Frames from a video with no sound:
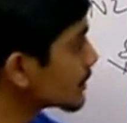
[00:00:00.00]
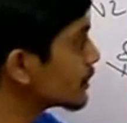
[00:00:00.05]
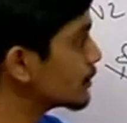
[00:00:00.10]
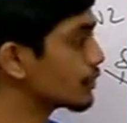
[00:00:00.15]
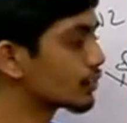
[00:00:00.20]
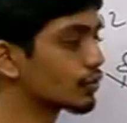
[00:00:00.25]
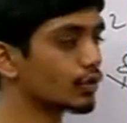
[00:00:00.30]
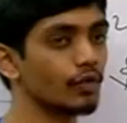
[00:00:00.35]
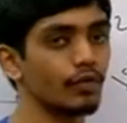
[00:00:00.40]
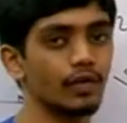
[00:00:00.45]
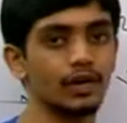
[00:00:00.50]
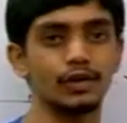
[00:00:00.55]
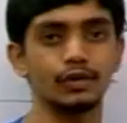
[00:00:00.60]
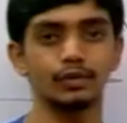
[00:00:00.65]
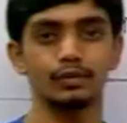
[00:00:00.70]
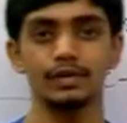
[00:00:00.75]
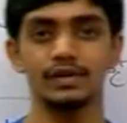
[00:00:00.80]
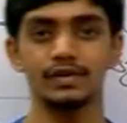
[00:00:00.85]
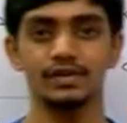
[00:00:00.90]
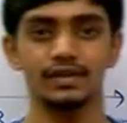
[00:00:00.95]
the nucleophile
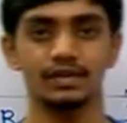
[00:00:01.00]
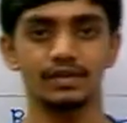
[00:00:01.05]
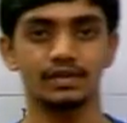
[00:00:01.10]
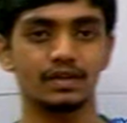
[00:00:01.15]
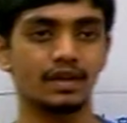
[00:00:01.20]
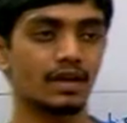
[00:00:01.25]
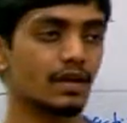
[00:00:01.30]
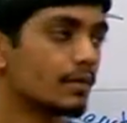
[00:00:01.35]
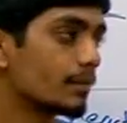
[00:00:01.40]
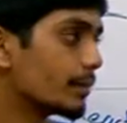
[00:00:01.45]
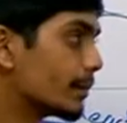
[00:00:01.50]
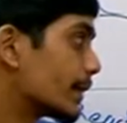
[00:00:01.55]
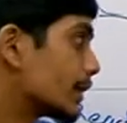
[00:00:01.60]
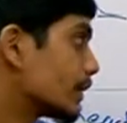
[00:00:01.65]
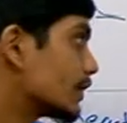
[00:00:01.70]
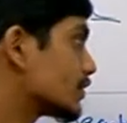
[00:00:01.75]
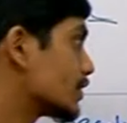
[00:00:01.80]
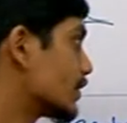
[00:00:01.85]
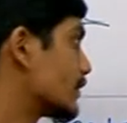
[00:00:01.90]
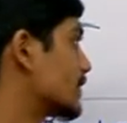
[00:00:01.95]
towards it
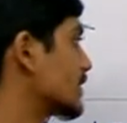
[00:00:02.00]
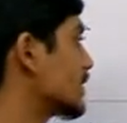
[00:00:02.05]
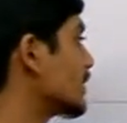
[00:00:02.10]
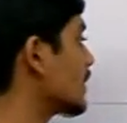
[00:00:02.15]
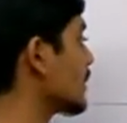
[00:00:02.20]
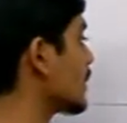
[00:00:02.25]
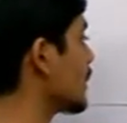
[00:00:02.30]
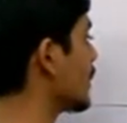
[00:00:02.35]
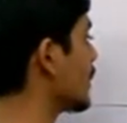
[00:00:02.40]
because of the